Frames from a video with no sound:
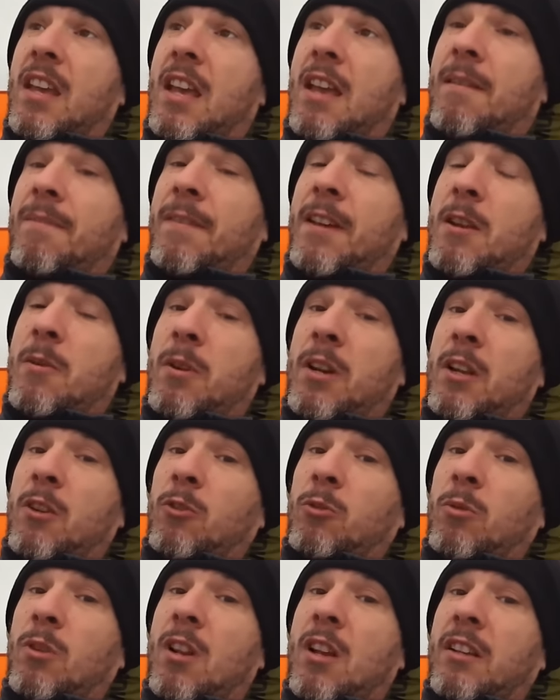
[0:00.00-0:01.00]
If anyone
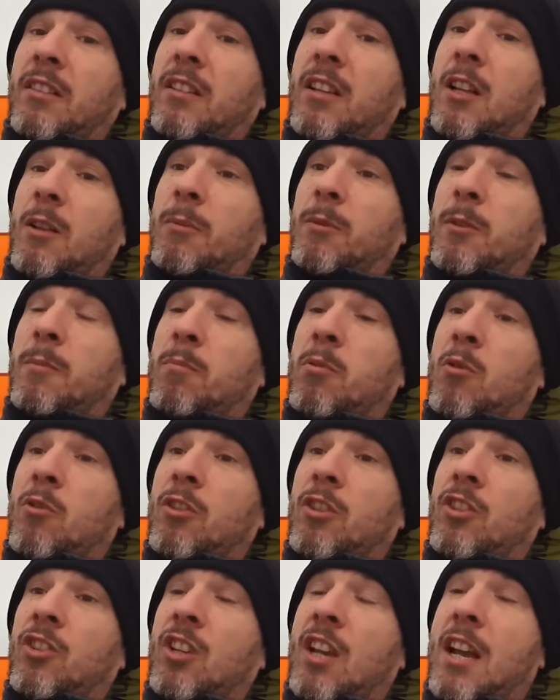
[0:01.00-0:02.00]
else would like to help
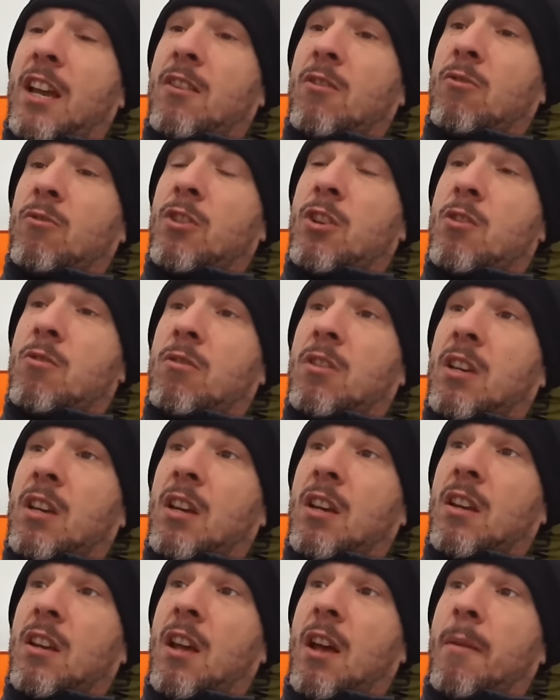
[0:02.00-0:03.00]
support the channel, you
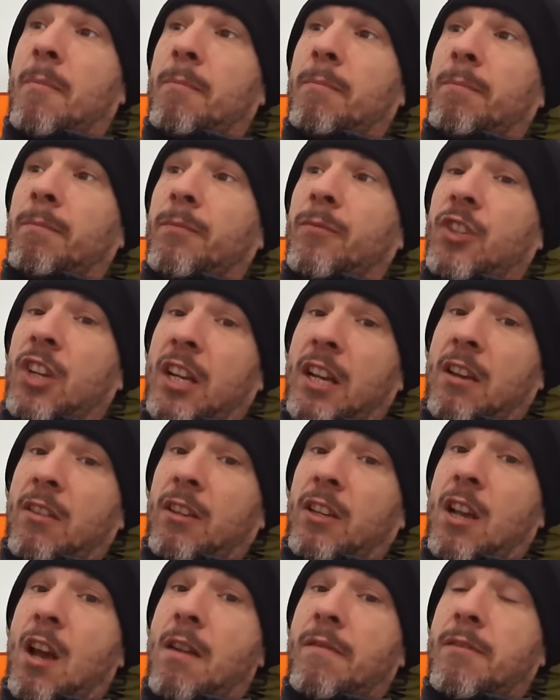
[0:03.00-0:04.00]
can check out
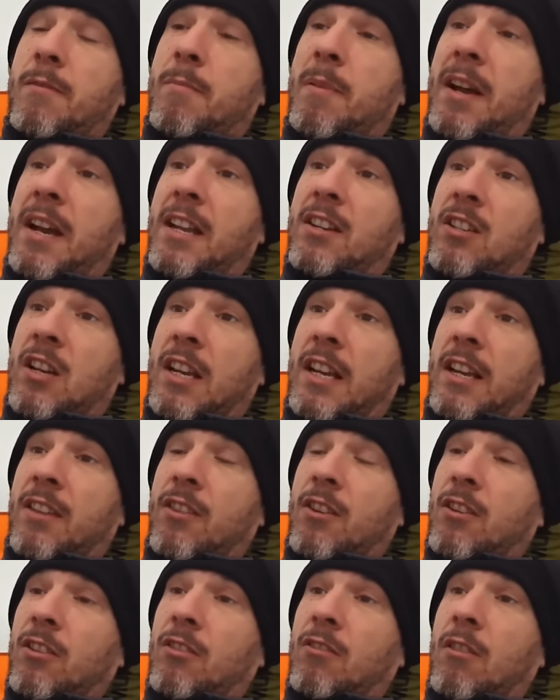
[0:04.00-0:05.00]
the Ko-fi page, link
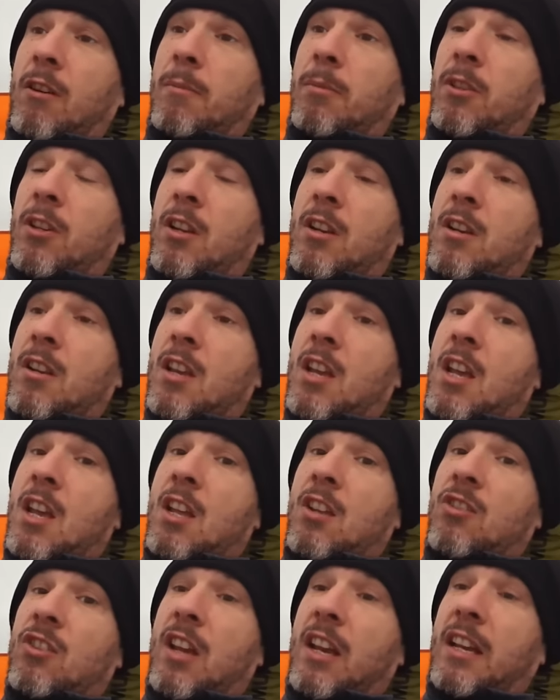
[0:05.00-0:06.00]
in the description.
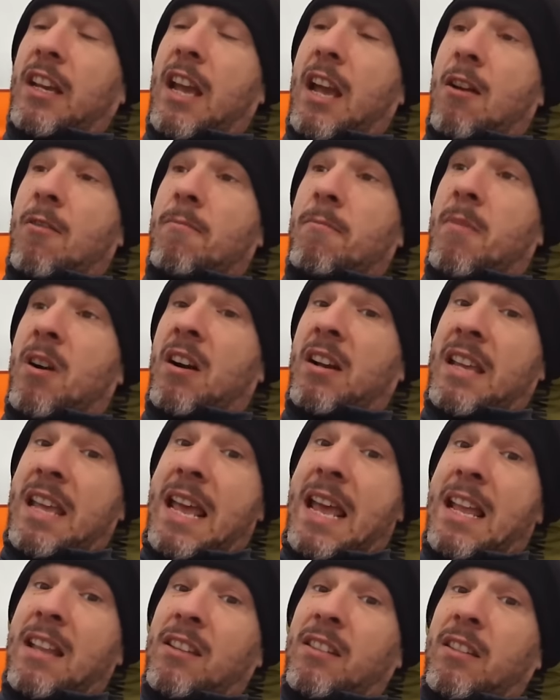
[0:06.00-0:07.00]
Check out my
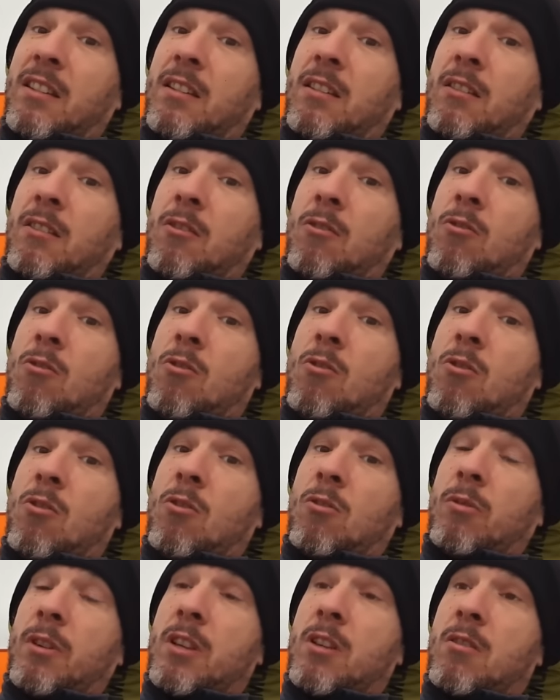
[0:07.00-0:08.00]
Etsy
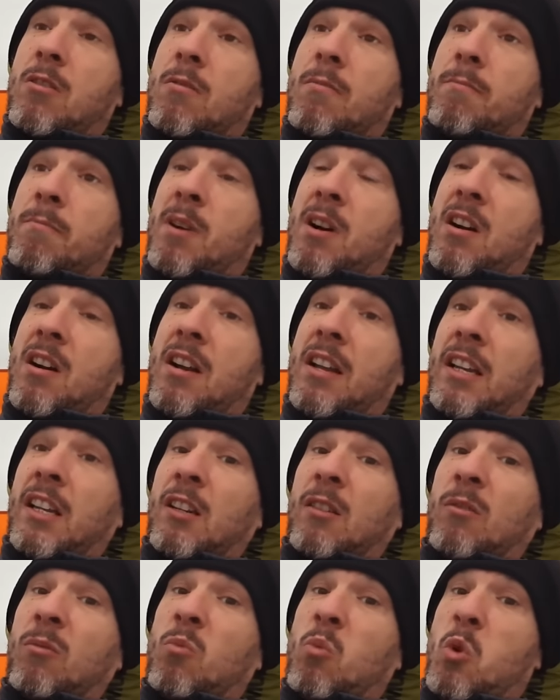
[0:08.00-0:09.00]
store, where you can buy
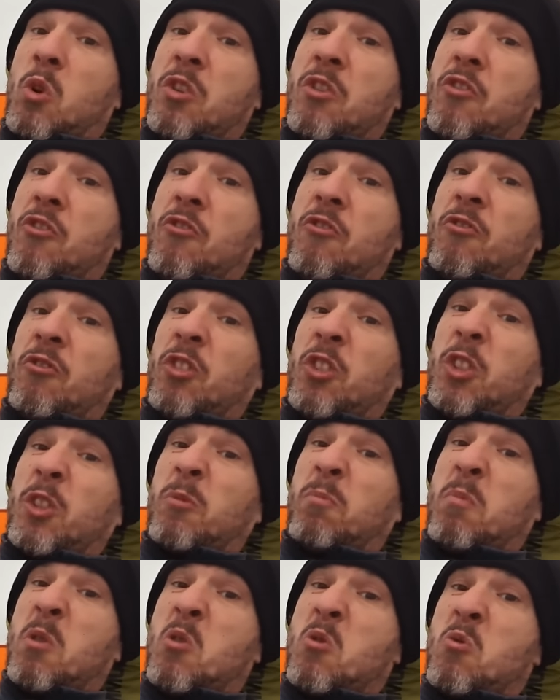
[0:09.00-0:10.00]
little wooden
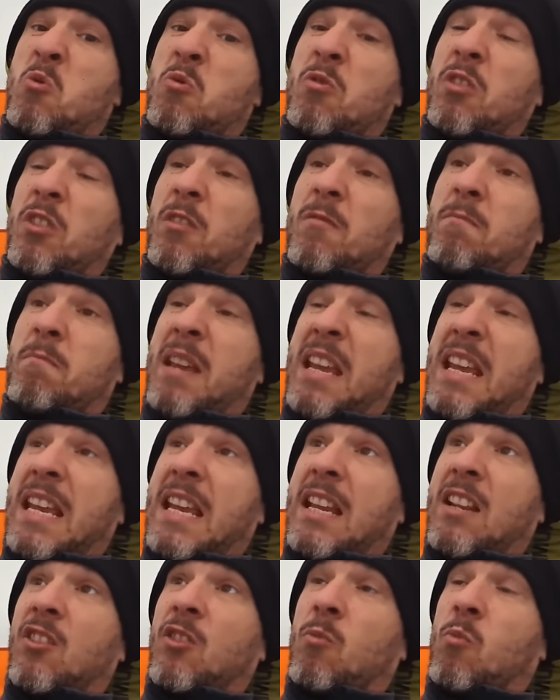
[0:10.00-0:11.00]
spoons and
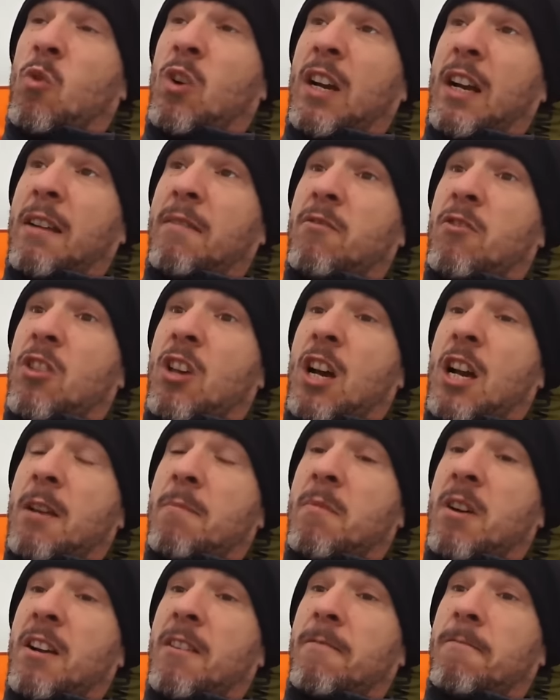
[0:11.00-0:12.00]
beads and what have you that I
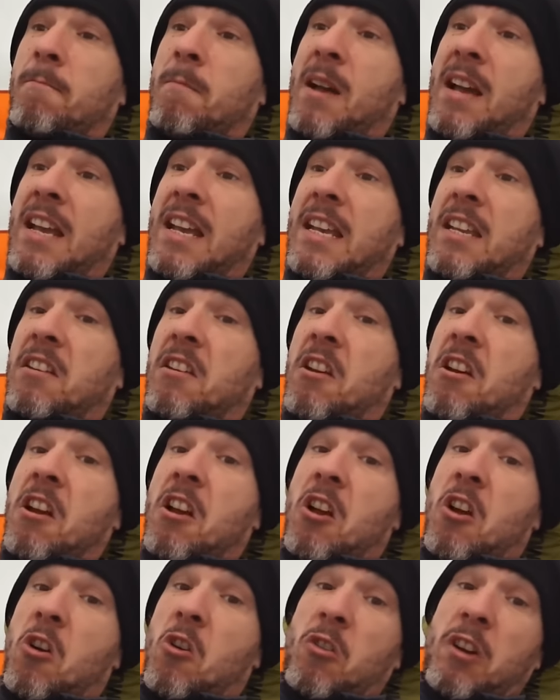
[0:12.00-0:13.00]
might have made.
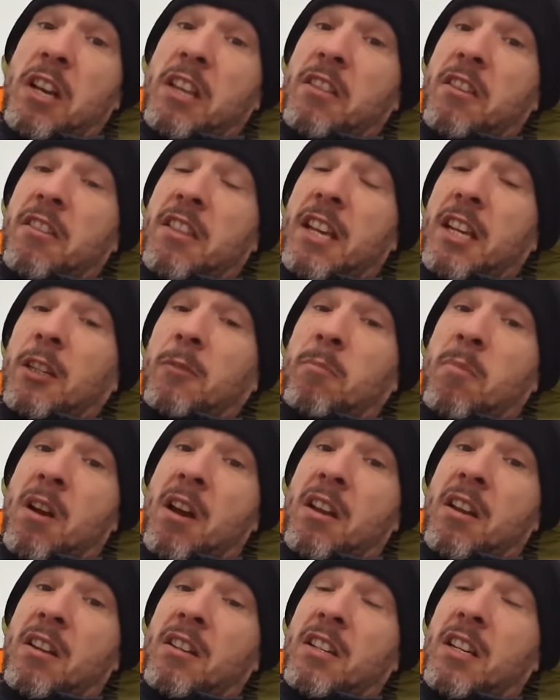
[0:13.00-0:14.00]
Or hit the thanks
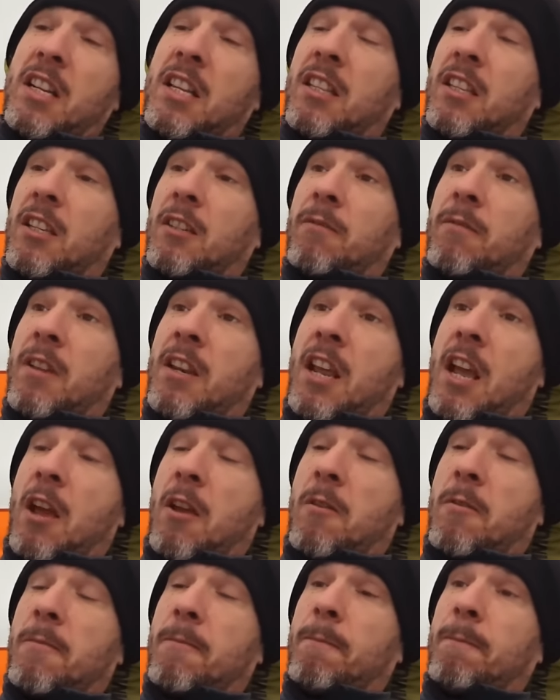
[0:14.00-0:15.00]
button underneath this video.